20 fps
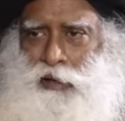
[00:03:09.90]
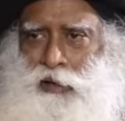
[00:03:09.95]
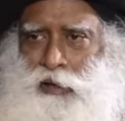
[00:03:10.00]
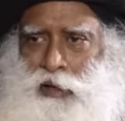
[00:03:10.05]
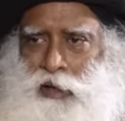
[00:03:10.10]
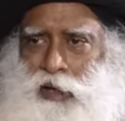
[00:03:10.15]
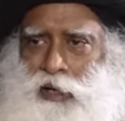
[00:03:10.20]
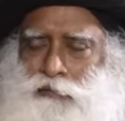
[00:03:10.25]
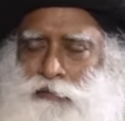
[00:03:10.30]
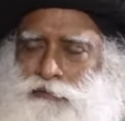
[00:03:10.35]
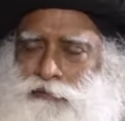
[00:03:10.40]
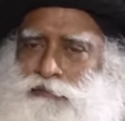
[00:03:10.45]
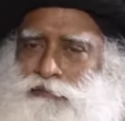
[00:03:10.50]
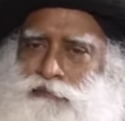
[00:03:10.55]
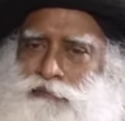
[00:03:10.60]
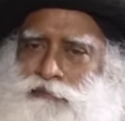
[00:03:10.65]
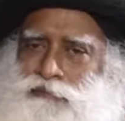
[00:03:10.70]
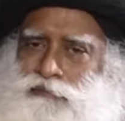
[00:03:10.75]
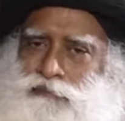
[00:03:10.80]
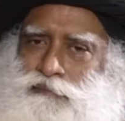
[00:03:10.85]
of
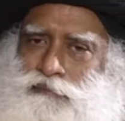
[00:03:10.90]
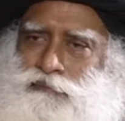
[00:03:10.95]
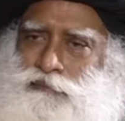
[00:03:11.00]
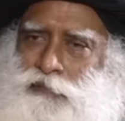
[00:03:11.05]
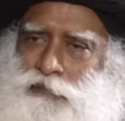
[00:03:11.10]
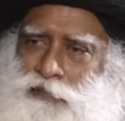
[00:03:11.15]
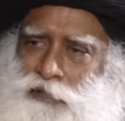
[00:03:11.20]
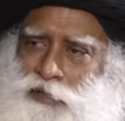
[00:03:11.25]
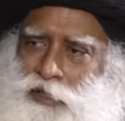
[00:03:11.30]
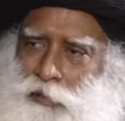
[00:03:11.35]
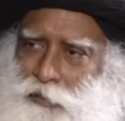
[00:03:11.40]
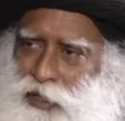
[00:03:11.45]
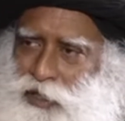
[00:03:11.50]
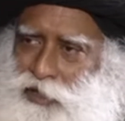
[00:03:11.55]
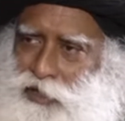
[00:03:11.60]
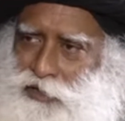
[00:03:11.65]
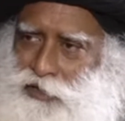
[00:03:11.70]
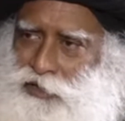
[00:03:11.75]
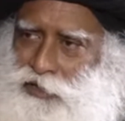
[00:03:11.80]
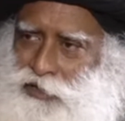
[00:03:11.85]

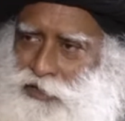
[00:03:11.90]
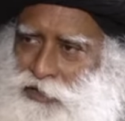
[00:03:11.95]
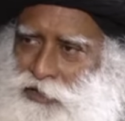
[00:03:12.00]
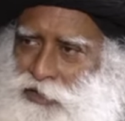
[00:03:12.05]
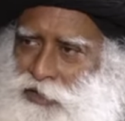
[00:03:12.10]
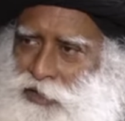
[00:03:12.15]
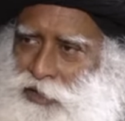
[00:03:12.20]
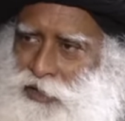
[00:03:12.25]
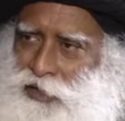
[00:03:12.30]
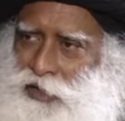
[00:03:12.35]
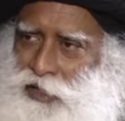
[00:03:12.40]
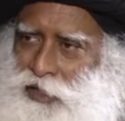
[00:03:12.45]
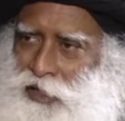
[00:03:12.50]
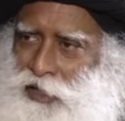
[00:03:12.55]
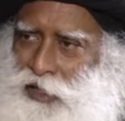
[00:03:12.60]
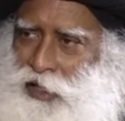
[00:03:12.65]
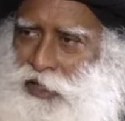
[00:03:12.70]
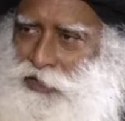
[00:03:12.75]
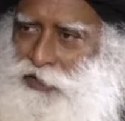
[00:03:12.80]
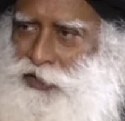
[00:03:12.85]
tremendous
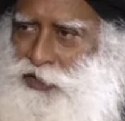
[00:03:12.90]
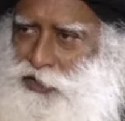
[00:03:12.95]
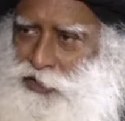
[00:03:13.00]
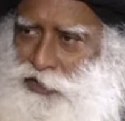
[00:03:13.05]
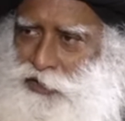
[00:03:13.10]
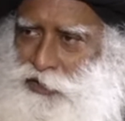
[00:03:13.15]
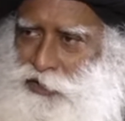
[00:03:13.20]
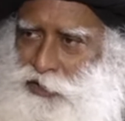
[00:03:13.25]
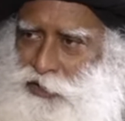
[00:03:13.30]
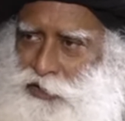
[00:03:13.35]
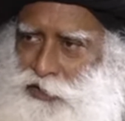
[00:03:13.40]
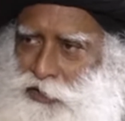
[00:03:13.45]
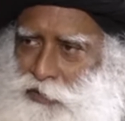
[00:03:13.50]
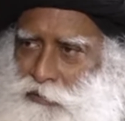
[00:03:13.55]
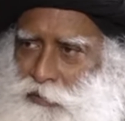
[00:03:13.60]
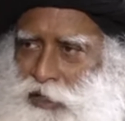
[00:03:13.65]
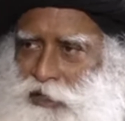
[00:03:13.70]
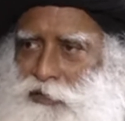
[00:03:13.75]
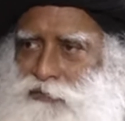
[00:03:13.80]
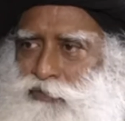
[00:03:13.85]
existence,
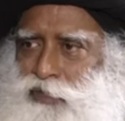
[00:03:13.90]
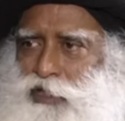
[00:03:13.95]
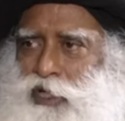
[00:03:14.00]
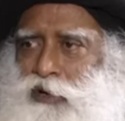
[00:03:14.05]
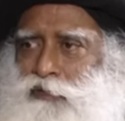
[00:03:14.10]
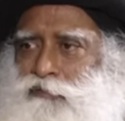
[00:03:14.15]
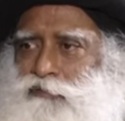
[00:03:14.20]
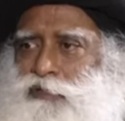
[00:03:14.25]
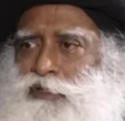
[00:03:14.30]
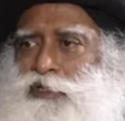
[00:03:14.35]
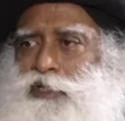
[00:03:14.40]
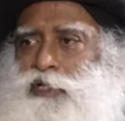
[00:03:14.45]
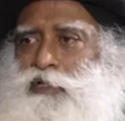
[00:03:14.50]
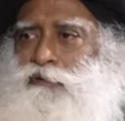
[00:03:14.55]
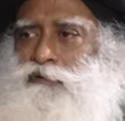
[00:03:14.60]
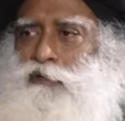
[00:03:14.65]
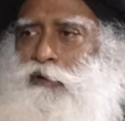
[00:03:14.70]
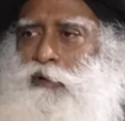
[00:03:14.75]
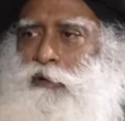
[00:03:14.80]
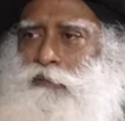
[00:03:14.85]
but without physical
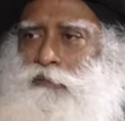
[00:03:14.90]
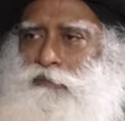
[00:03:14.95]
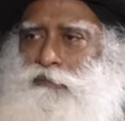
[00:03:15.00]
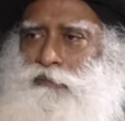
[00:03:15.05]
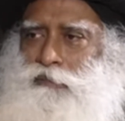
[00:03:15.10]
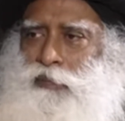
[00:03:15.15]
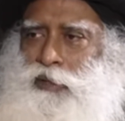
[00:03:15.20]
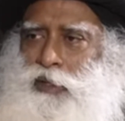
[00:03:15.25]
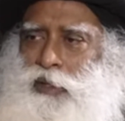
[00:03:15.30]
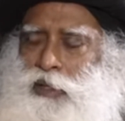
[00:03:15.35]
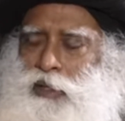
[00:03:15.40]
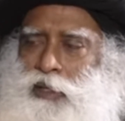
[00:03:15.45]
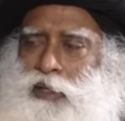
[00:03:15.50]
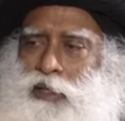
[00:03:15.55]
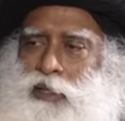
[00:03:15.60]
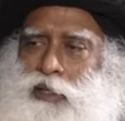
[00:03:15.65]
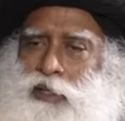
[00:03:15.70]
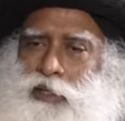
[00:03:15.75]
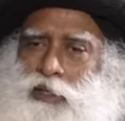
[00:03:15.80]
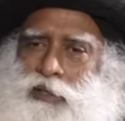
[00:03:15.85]
form.
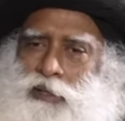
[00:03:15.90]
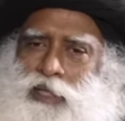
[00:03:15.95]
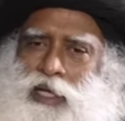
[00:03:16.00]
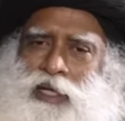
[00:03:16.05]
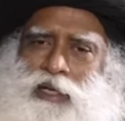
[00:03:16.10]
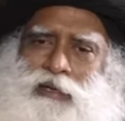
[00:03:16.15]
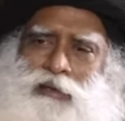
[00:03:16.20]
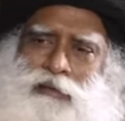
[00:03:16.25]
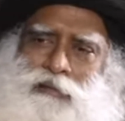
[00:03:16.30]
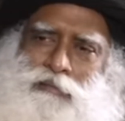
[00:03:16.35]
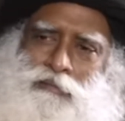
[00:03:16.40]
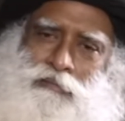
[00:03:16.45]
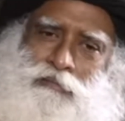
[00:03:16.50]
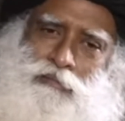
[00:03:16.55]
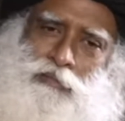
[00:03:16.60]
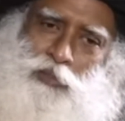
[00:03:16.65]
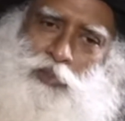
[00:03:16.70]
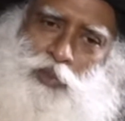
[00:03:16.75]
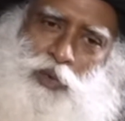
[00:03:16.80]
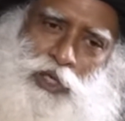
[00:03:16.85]
Then
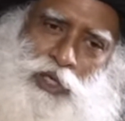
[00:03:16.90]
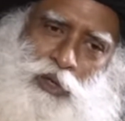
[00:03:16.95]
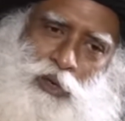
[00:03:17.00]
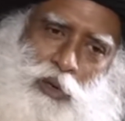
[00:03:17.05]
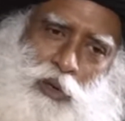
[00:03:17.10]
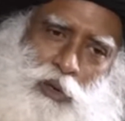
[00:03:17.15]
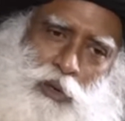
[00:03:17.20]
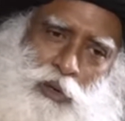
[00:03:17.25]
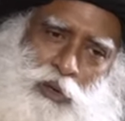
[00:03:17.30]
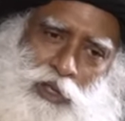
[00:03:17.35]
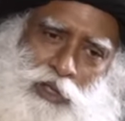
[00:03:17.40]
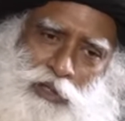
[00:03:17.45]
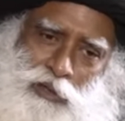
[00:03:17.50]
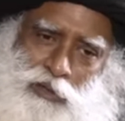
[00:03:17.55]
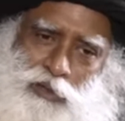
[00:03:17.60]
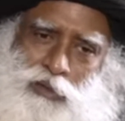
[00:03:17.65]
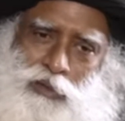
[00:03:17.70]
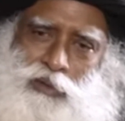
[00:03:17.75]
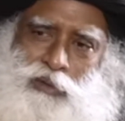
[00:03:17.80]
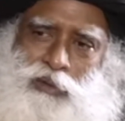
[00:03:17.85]
we go
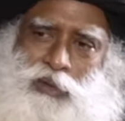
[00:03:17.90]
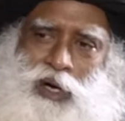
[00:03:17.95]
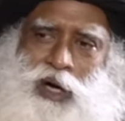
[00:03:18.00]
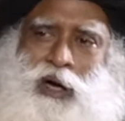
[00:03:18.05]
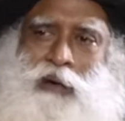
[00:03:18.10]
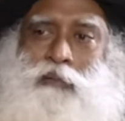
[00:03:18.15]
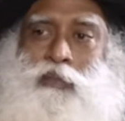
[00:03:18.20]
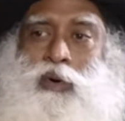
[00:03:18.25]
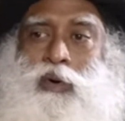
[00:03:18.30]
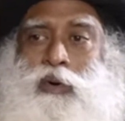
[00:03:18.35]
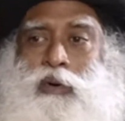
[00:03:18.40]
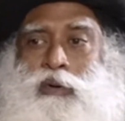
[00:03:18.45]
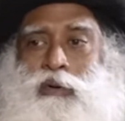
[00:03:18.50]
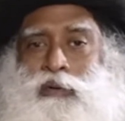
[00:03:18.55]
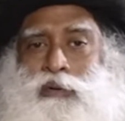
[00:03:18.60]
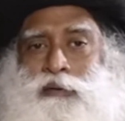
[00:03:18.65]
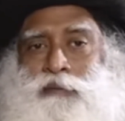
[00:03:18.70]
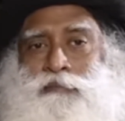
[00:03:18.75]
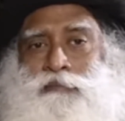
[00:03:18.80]
into a more,